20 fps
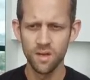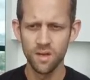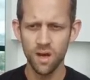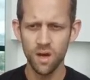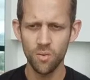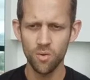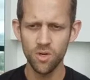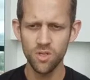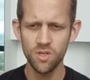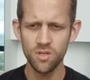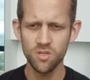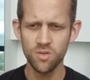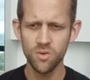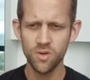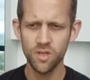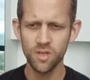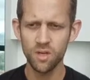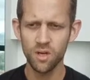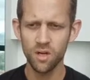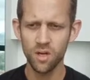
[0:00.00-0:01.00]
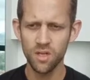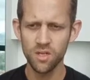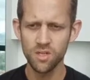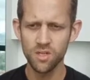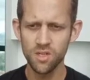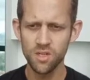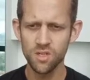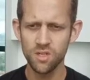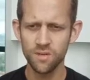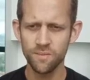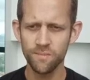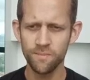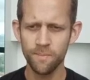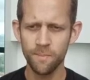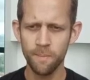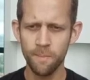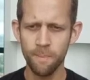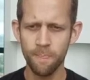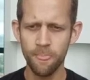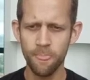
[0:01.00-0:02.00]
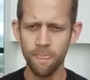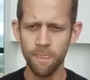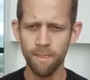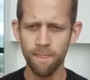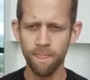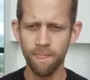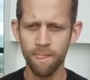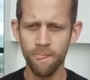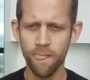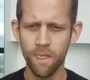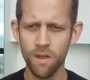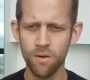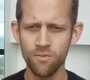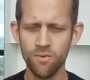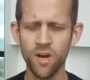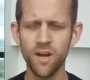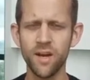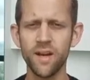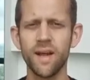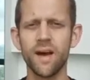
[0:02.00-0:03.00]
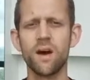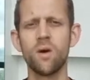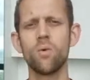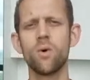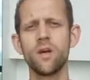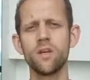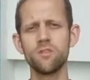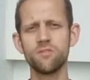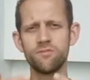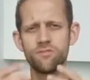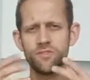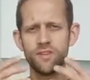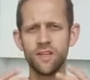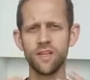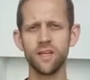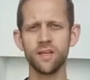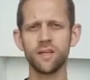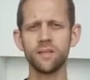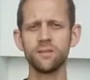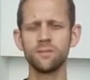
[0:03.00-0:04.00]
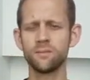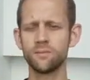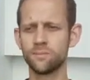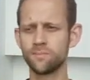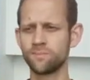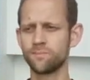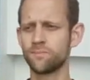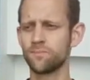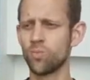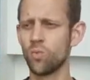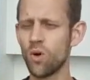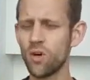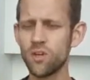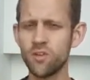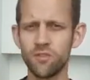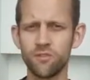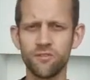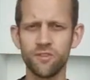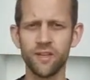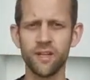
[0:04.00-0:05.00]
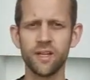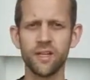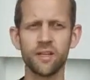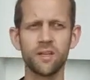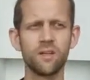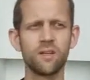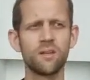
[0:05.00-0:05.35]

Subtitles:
I want you to acknowledge right now where you're feeling, what you're feeling.